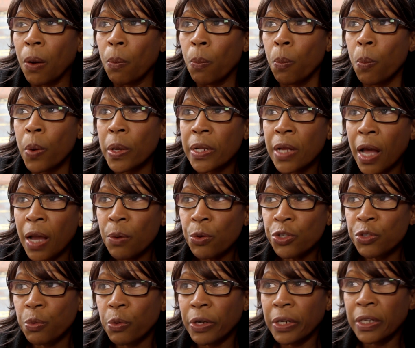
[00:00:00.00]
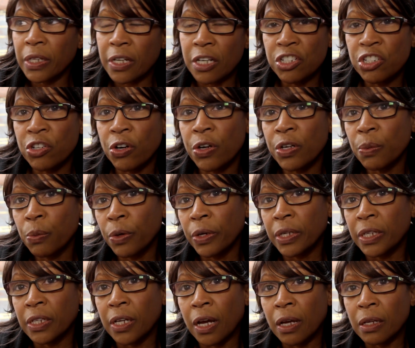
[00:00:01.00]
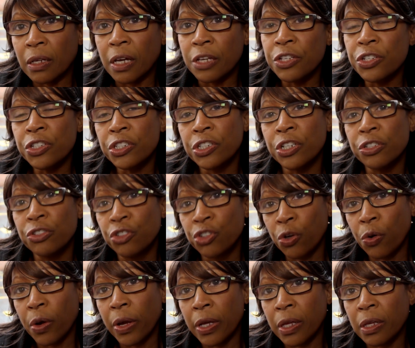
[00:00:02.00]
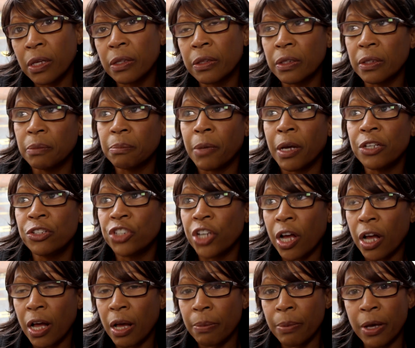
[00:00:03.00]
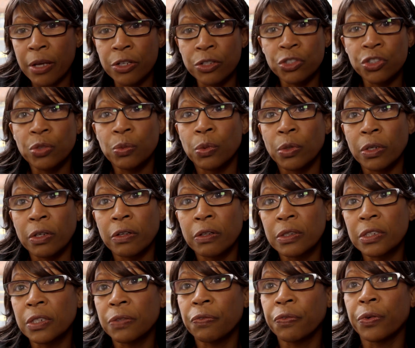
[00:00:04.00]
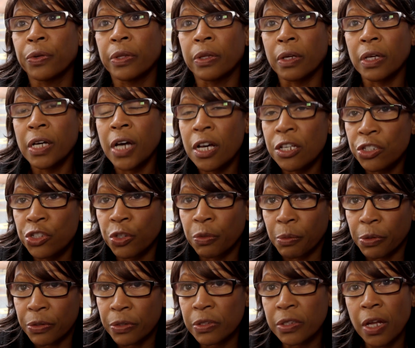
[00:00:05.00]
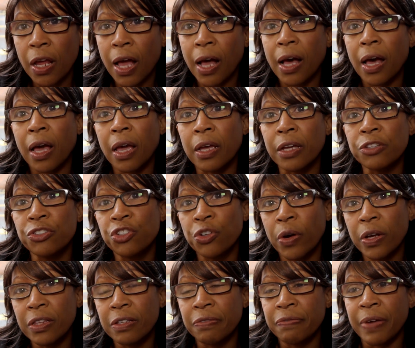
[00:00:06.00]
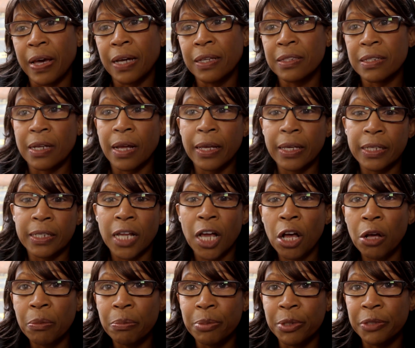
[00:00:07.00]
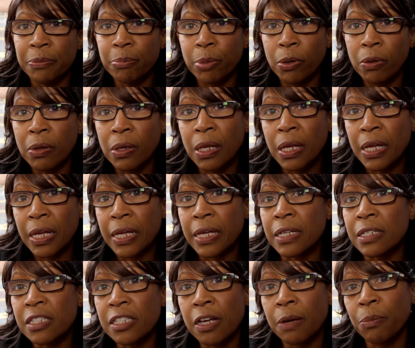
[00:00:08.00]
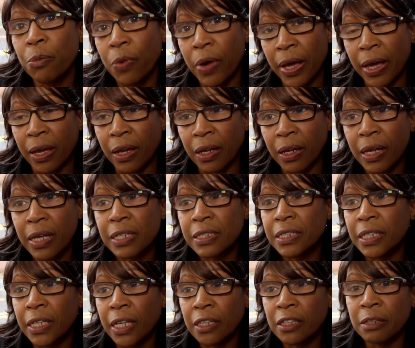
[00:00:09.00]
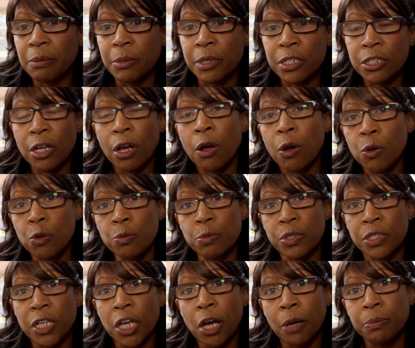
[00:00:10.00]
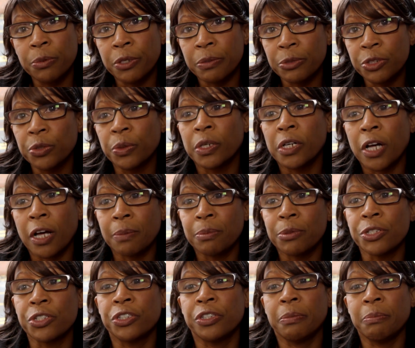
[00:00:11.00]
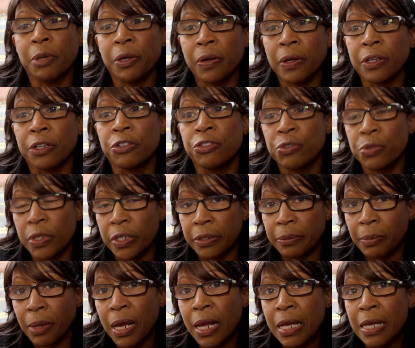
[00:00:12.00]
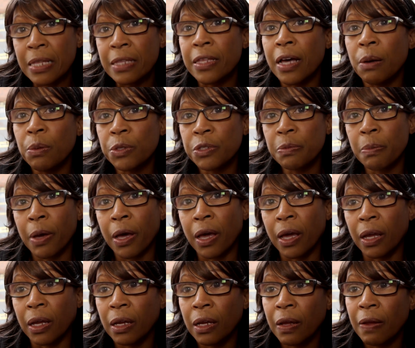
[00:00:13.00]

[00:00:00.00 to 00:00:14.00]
when I was working, I started working, I used to enjoy my job. I used to work for the customers. I enjoyed the fact that I could help people in some way, to get them into homes, to help them to accomplish the American dream. That was my